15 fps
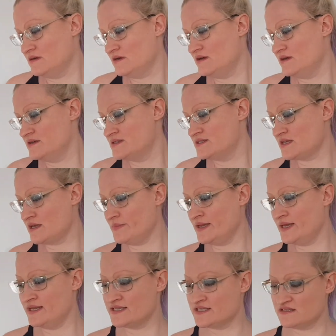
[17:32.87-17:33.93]
Because, I
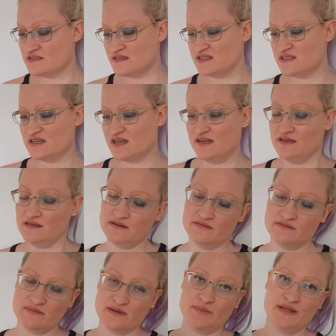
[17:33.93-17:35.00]
mean, it's kind
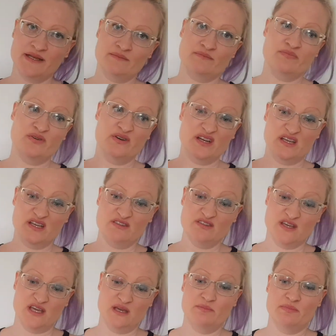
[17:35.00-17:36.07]
of, I mean, pretty
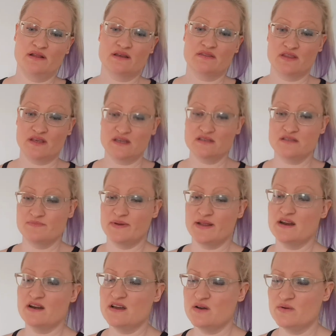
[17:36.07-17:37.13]
to keep it like this,
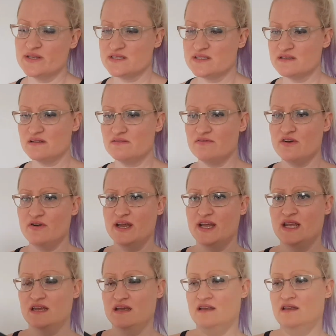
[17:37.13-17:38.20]
but I know it's not
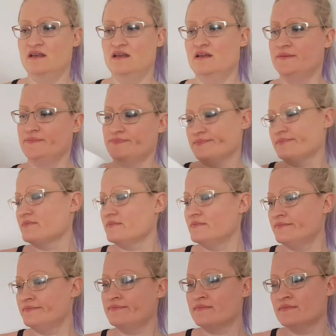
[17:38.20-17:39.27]
very,
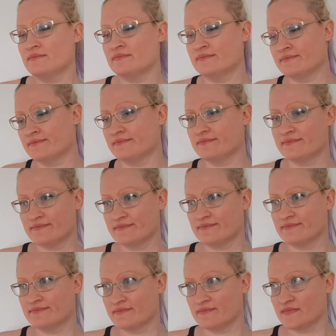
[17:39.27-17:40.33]

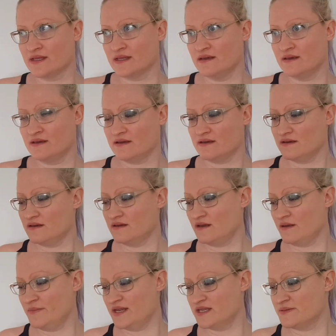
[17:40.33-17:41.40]

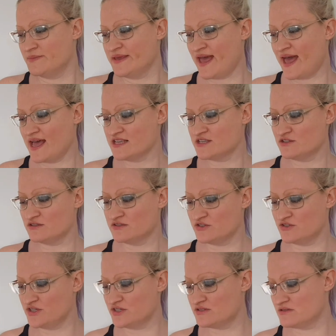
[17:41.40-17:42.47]
I mean, it's a big hassle
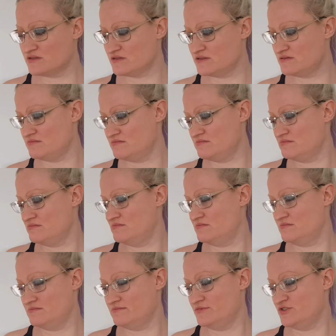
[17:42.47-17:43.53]
to just
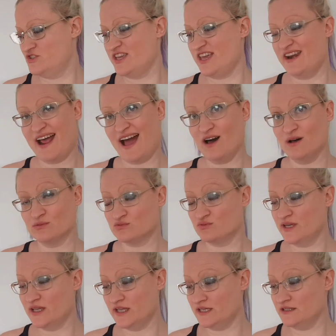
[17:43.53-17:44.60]
to get it
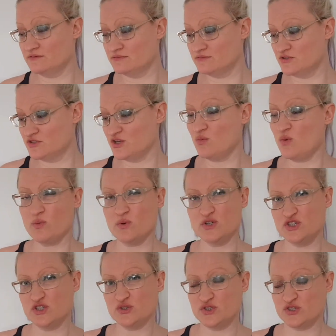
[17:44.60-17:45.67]
out, really. So what
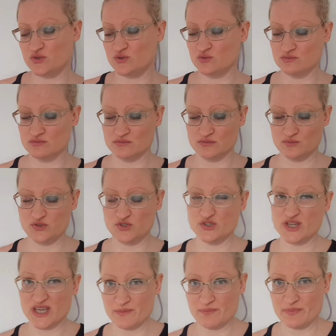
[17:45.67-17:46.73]
would you do? Would
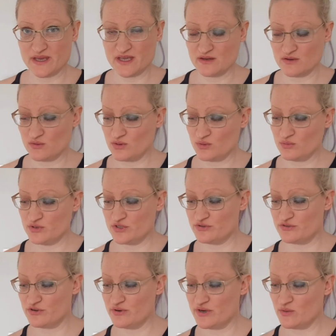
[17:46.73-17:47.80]
you keep it, or would
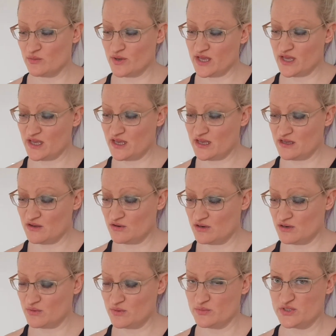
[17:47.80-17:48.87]
you throw it away,
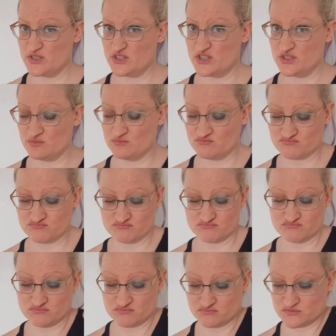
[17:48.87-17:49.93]
or what would you do?
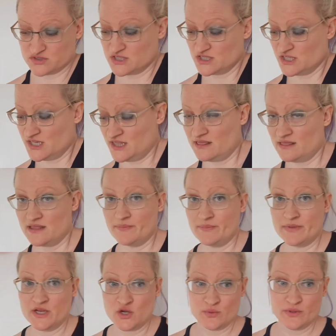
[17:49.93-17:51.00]

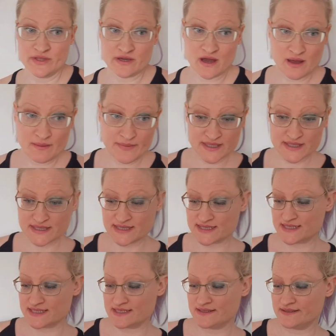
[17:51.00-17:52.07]
Let me know in the
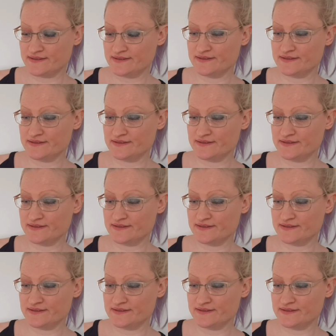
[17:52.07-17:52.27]
comments.